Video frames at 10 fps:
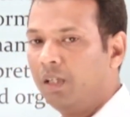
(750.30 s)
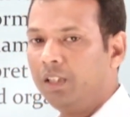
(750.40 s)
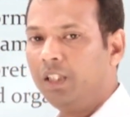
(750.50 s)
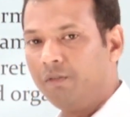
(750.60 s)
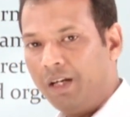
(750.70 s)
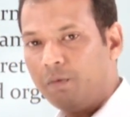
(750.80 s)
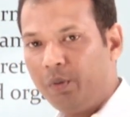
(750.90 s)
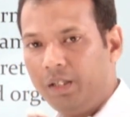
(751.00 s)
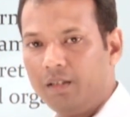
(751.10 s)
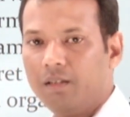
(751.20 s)
the way
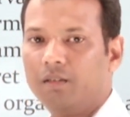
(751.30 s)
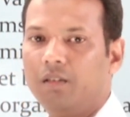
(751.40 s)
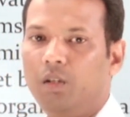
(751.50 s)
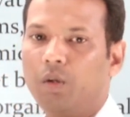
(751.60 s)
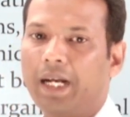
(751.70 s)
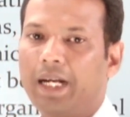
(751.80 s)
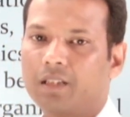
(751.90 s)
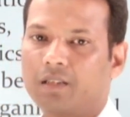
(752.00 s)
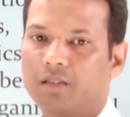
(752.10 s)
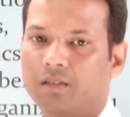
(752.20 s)
we look at
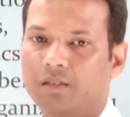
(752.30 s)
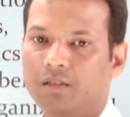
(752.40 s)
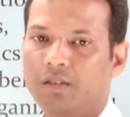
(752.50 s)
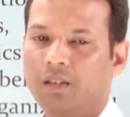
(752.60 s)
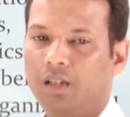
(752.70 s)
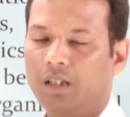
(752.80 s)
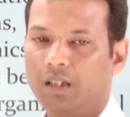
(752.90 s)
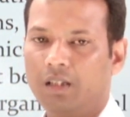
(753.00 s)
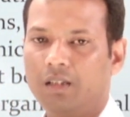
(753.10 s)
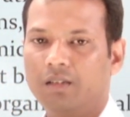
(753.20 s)

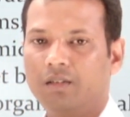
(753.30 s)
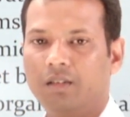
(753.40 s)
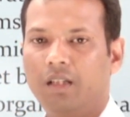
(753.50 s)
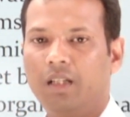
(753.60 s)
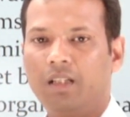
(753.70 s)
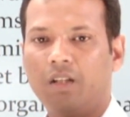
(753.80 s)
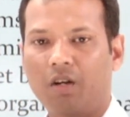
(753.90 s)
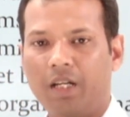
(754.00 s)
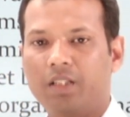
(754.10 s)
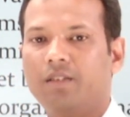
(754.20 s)
uh, an
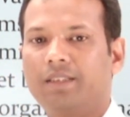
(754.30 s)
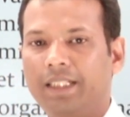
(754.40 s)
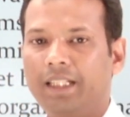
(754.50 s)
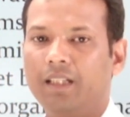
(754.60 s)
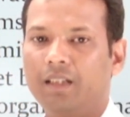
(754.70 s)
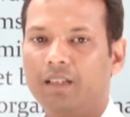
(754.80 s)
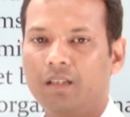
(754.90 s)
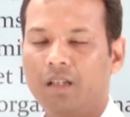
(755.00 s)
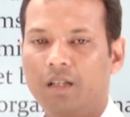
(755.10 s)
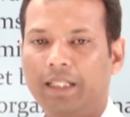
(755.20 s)
organizational setting
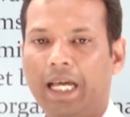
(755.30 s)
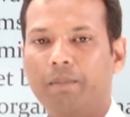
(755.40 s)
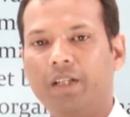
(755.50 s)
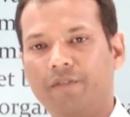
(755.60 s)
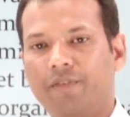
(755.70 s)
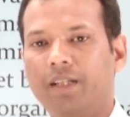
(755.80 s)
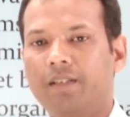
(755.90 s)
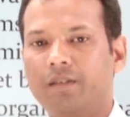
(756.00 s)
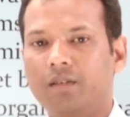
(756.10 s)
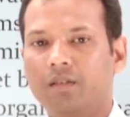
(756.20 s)
can be
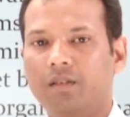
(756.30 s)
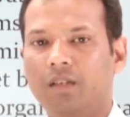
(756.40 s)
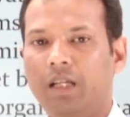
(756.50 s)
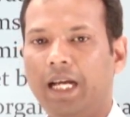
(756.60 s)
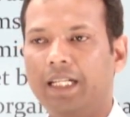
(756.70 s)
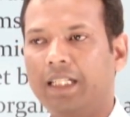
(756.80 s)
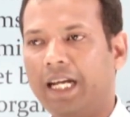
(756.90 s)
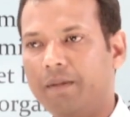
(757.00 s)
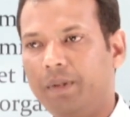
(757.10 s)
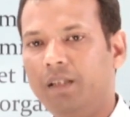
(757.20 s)
different and
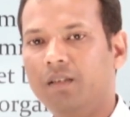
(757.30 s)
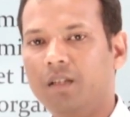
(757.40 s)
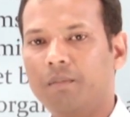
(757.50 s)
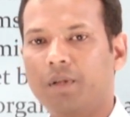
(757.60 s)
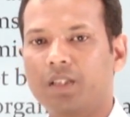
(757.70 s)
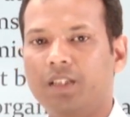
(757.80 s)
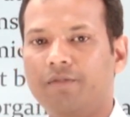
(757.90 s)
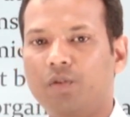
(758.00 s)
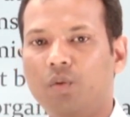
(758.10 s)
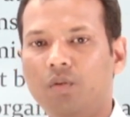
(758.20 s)
can be
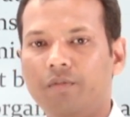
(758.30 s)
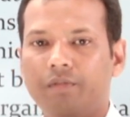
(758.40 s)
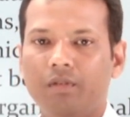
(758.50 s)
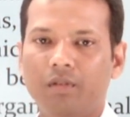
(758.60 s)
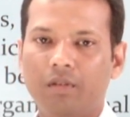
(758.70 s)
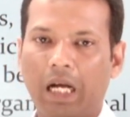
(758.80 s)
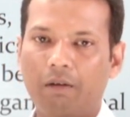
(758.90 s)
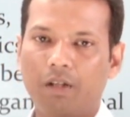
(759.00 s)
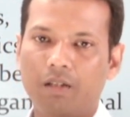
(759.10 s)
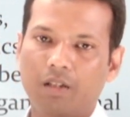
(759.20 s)
perceived through
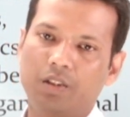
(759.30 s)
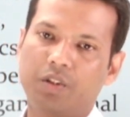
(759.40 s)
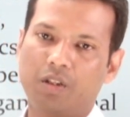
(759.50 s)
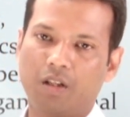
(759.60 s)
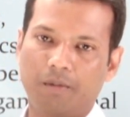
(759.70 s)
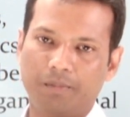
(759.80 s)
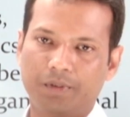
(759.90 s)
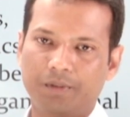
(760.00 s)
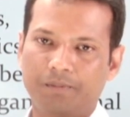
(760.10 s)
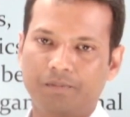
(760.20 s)
our cultural
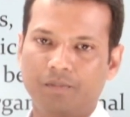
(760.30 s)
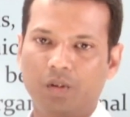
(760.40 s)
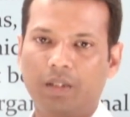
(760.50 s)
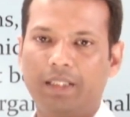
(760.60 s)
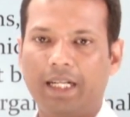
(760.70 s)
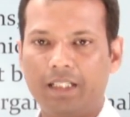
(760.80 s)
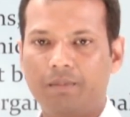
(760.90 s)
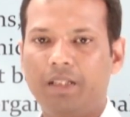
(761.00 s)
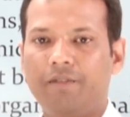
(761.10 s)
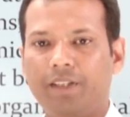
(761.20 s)
norms. Okay, that has
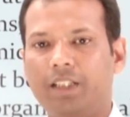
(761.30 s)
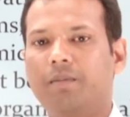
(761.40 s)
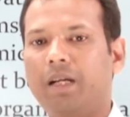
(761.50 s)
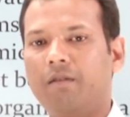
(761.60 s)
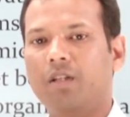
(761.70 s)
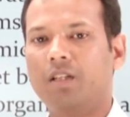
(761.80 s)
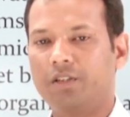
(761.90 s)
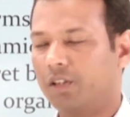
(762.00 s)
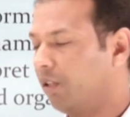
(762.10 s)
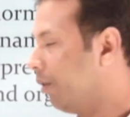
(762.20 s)
been affected by our
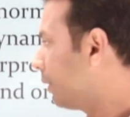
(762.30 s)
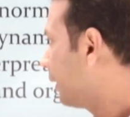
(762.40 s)
cultural norms.